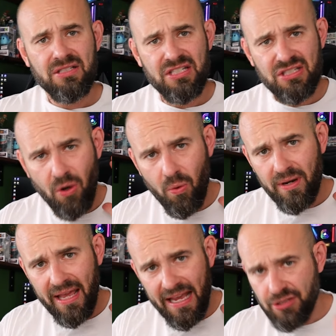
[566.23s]
Just
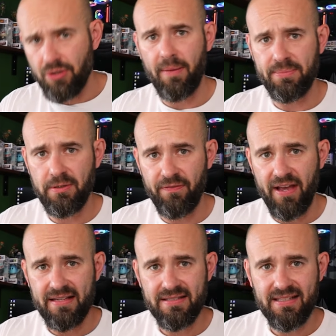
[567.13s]
don't age her up too
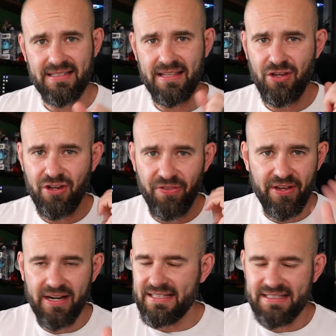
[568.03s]
fast because then you,
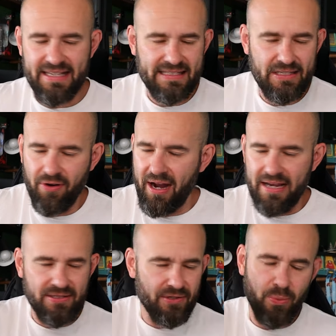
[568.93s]
they're going to
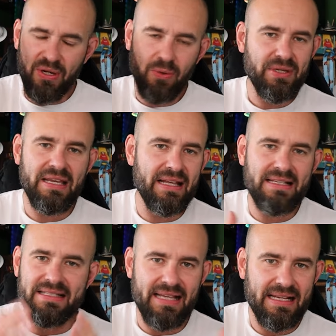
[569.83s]
sexierize her. We don't need
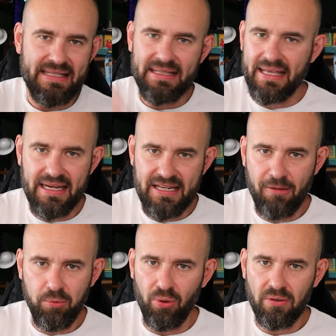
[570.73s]
a sexy Lady
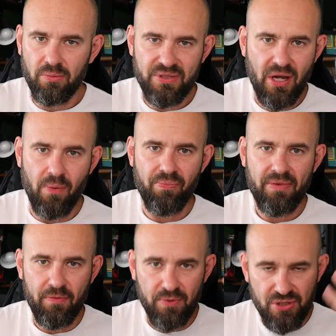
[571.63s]
Deadpool. We don't.
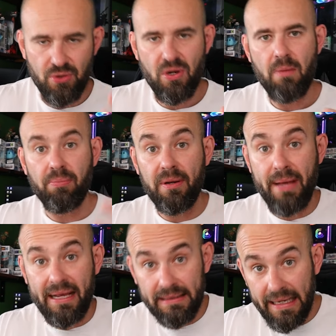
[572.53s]
If we do, bring
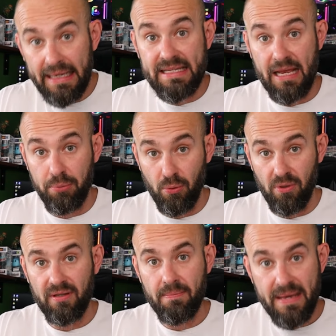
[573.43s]
back Lady
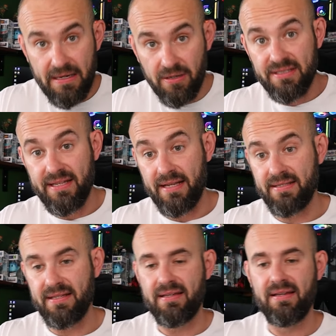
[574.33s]
Deadpool. Make her
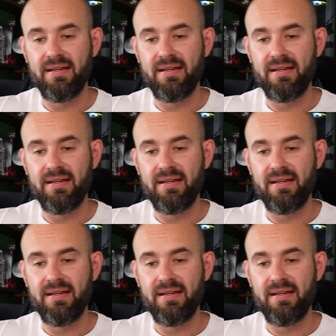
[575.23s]
sexy.